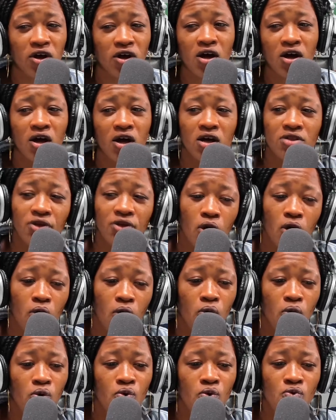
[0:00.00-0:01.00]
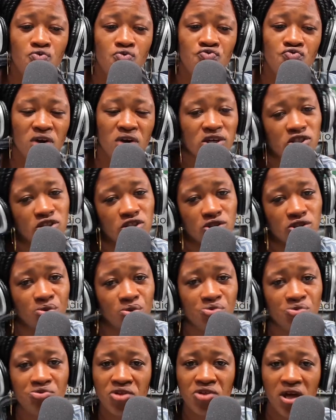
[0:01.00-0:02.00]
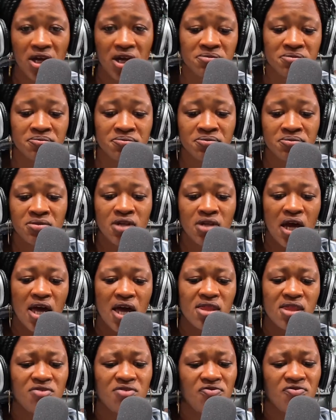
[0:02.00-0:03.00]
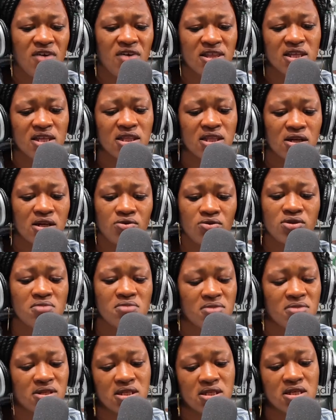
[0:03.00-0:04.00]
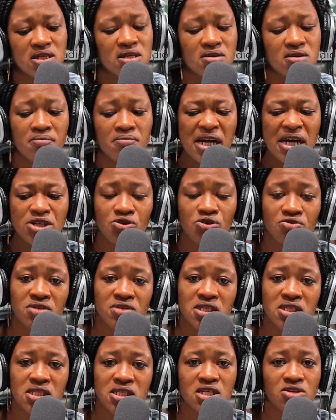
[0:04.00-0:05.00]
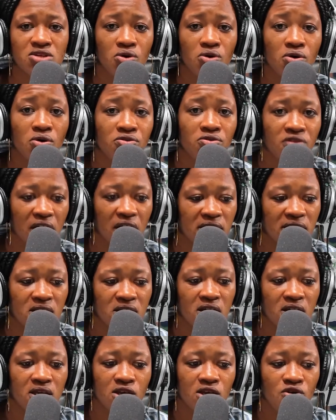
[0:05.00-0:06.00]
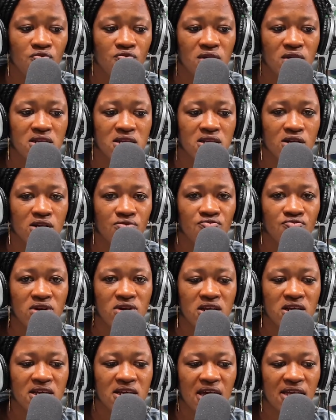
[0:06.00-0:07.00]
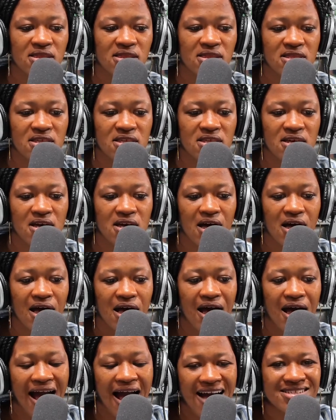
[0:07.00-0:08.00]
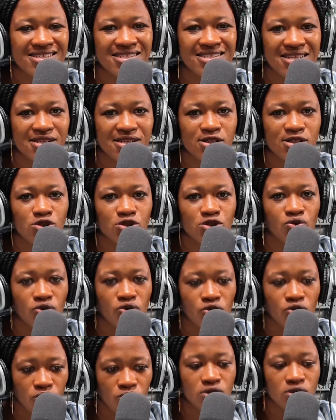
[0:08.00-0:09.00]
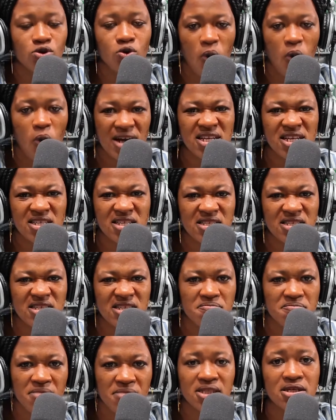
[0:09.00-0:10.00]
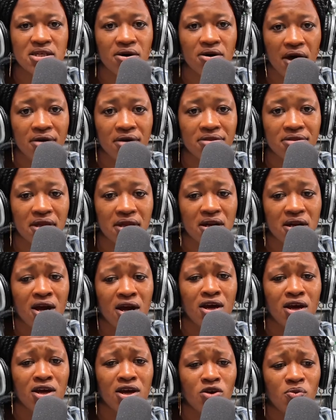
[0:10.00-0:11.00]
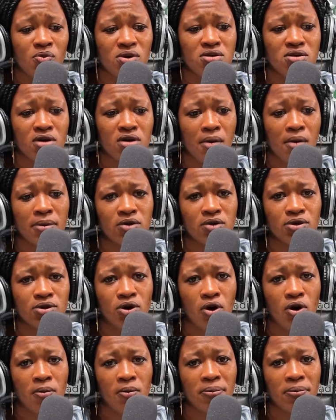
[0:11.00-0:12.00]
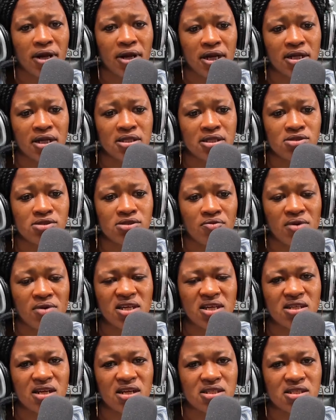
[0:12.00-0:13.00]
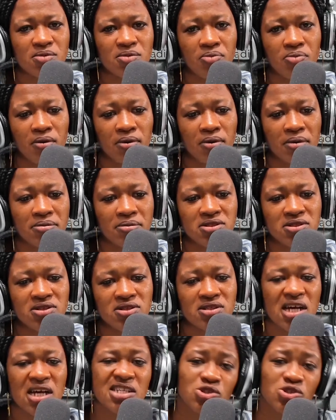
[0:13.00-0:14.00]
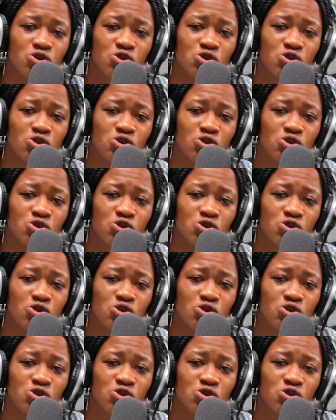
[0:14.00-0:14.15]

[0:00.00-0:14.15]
the whole racial thing and the fact that they look them as the minority and all that, they don't really get the access to good quality mental health. And when you come and you want to complain, it's not really seen as a problem. It's just assumed to be